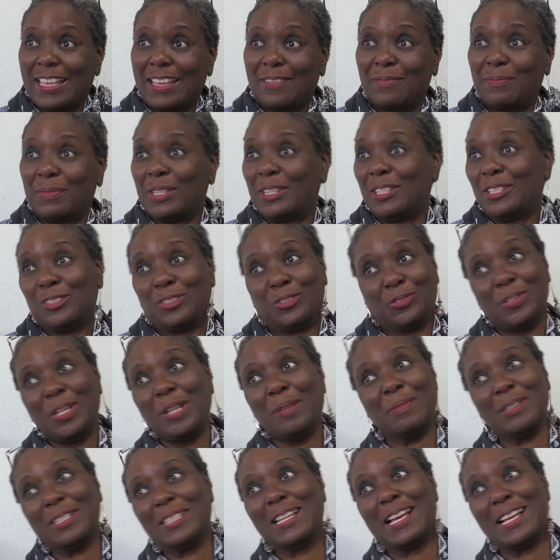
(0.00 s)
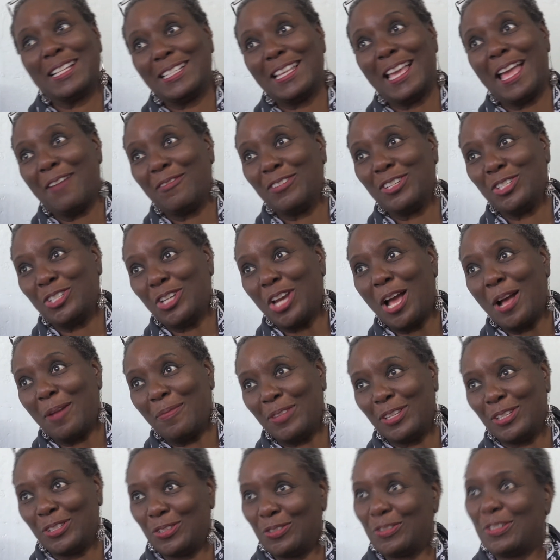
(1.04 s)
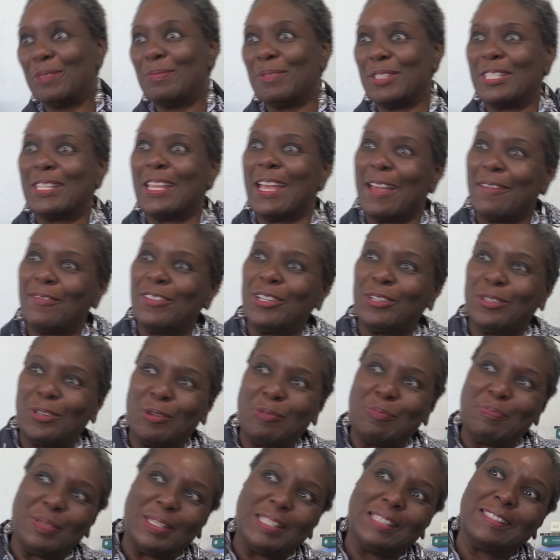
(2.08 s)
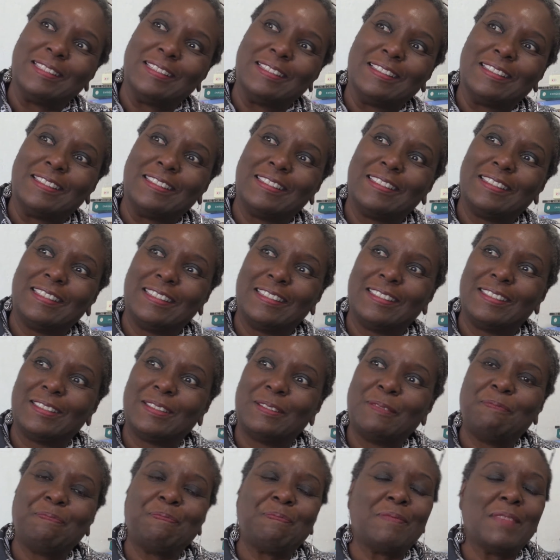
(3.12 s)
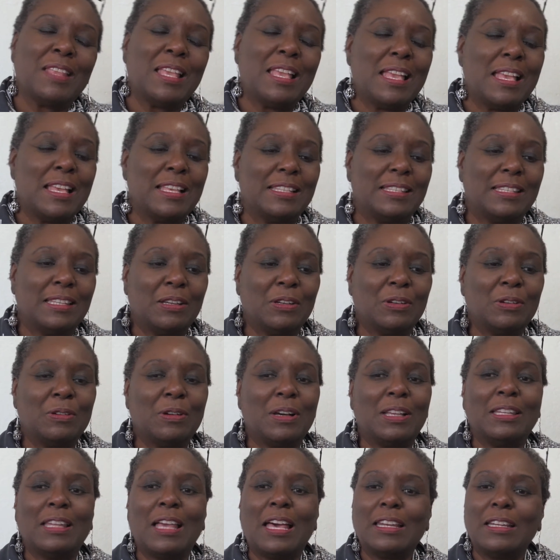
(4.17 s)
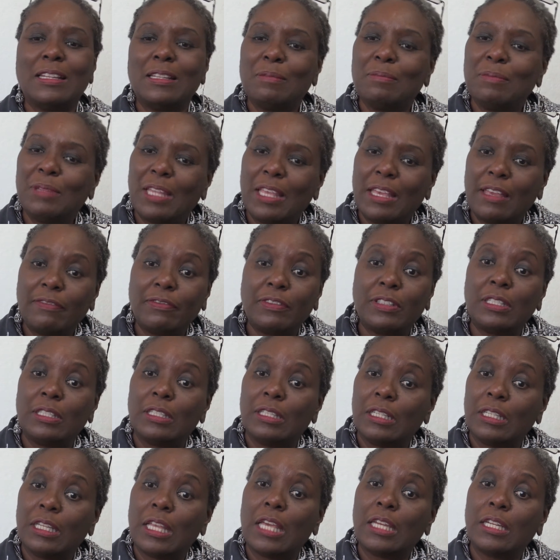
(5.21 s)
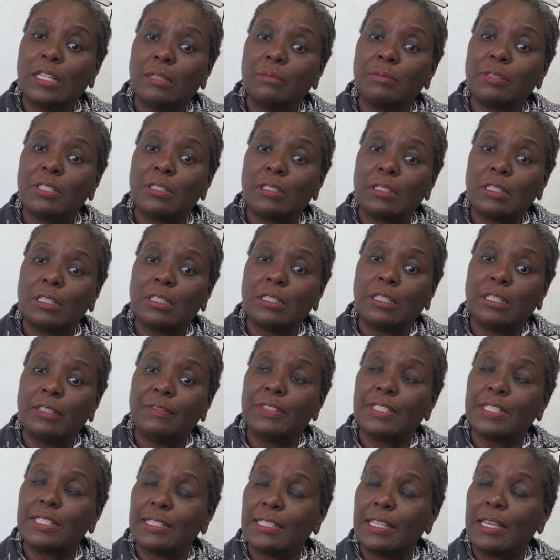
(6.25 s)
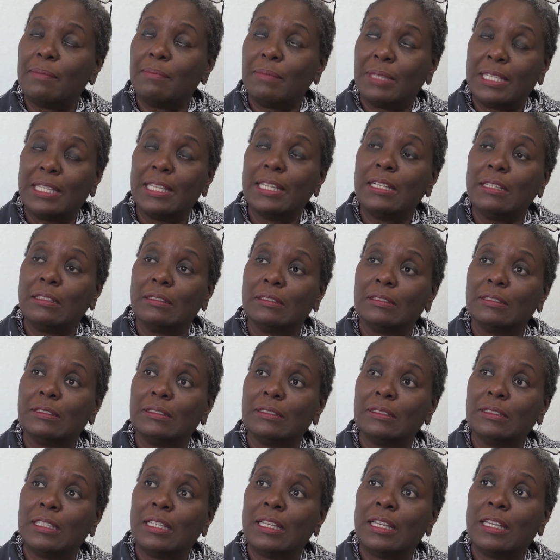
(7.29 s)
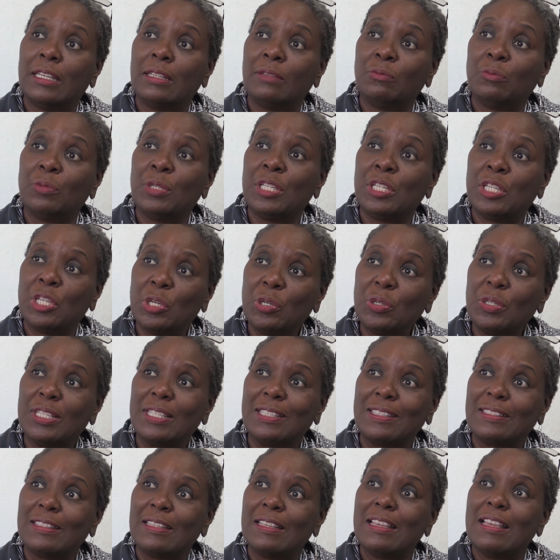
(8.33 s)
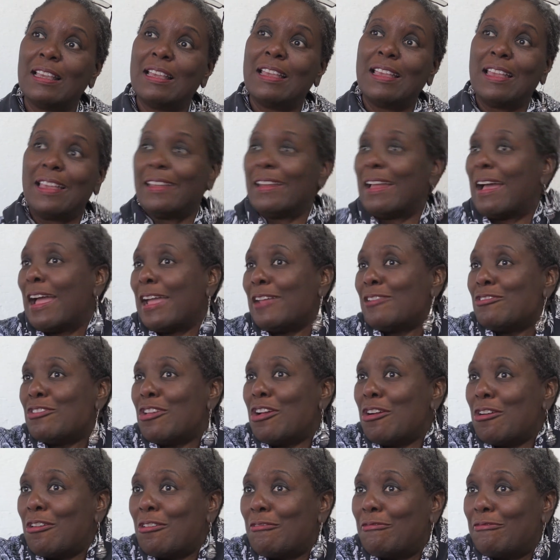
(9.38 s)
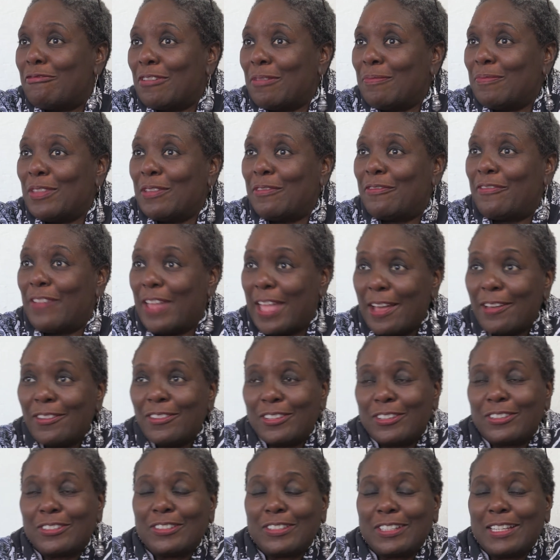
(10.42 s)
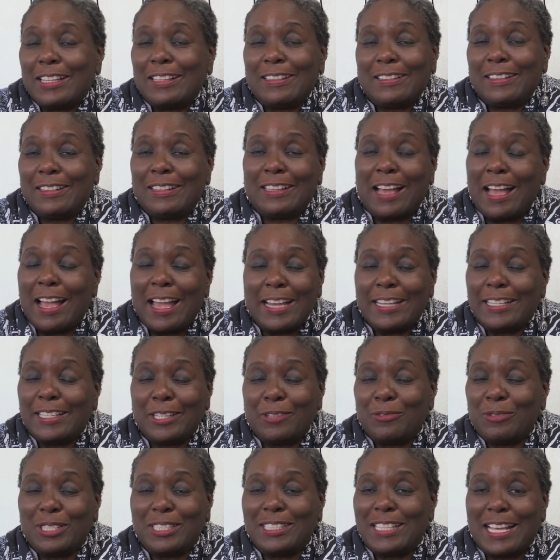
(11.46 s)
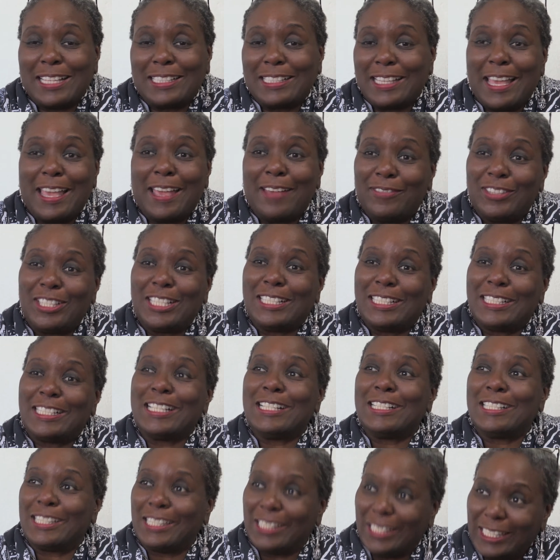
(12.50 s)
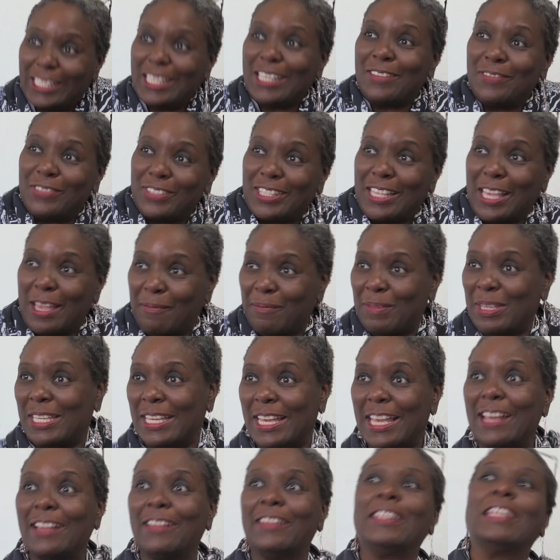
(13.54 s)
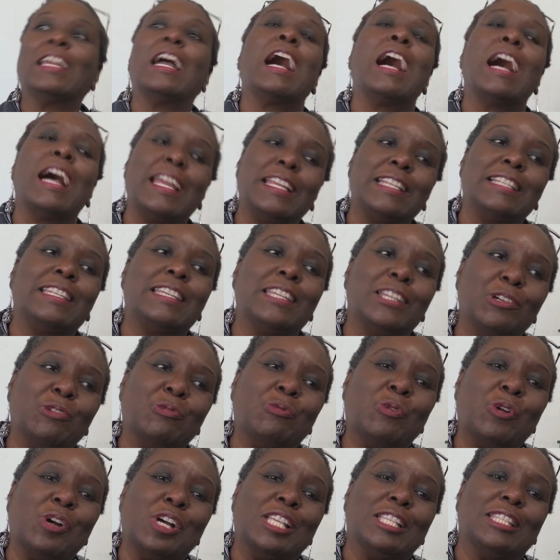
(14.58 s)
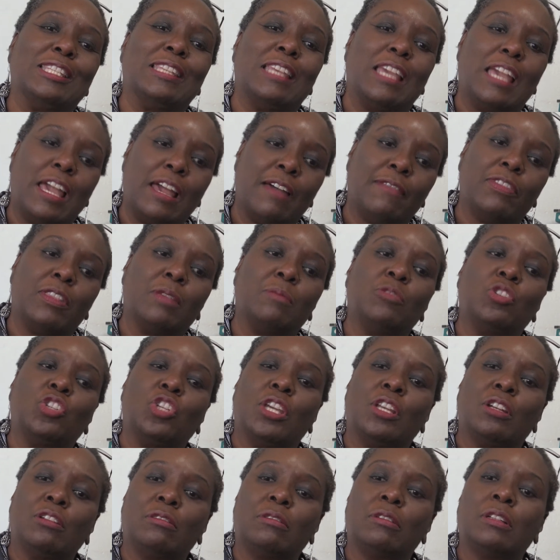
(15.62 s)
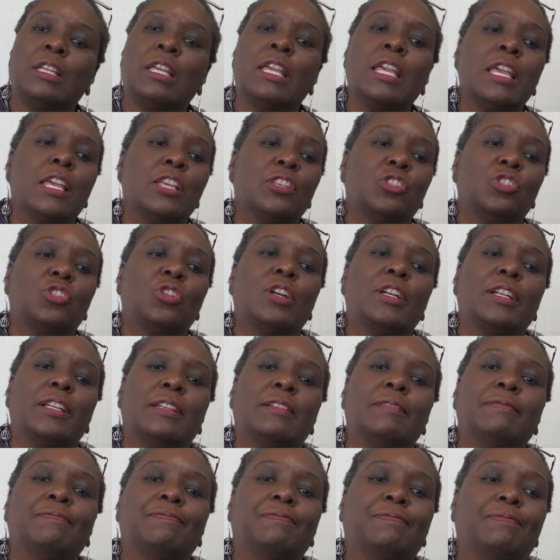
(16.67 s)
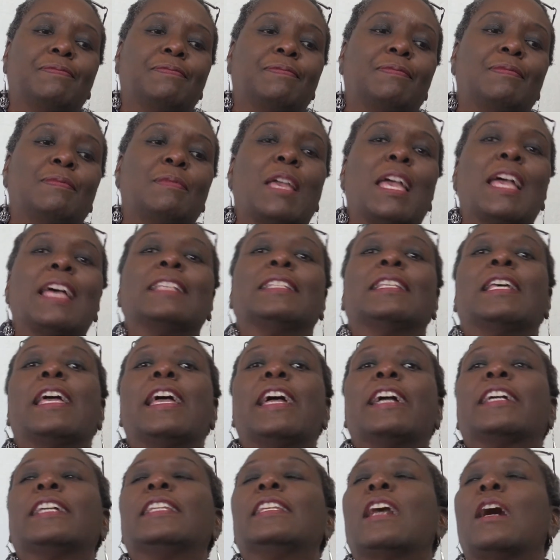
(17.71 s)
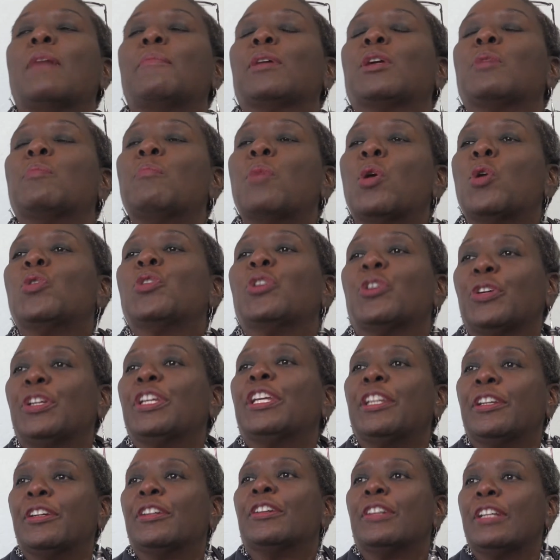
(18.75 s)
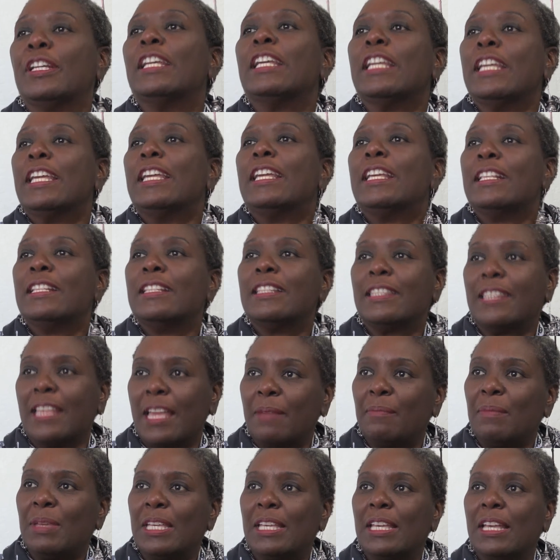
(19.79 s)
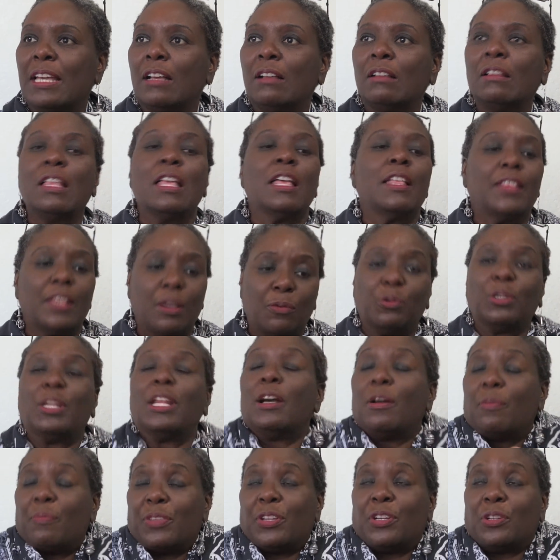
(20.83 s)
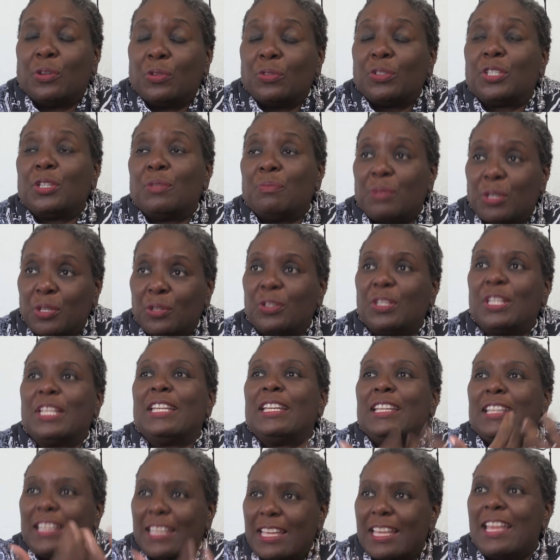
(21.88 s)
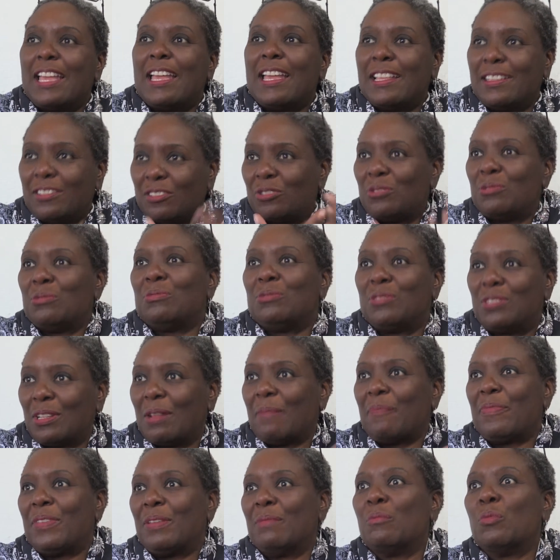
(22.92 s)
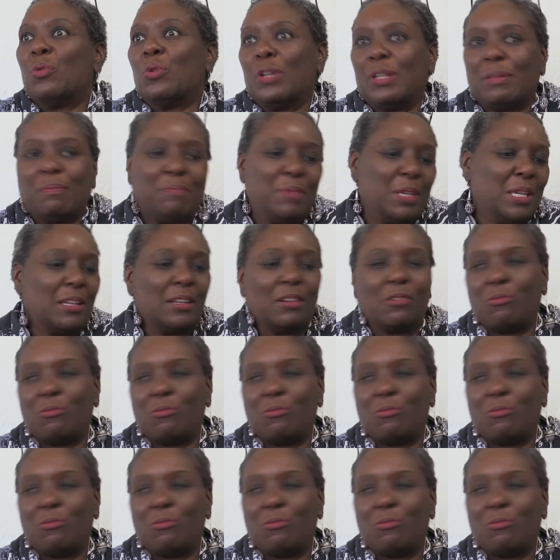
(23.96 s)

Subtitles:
But their dream is not to have a job. Their dream is to have their own business. So a lot of them left, and a lot of them started leaving San Miguel. And we noticed, and I know from the founders that the idea was not to have these kids leave San Miguel. The idea was to have them start as an economic motor here in San Miguel that would help their own community and do something more than being a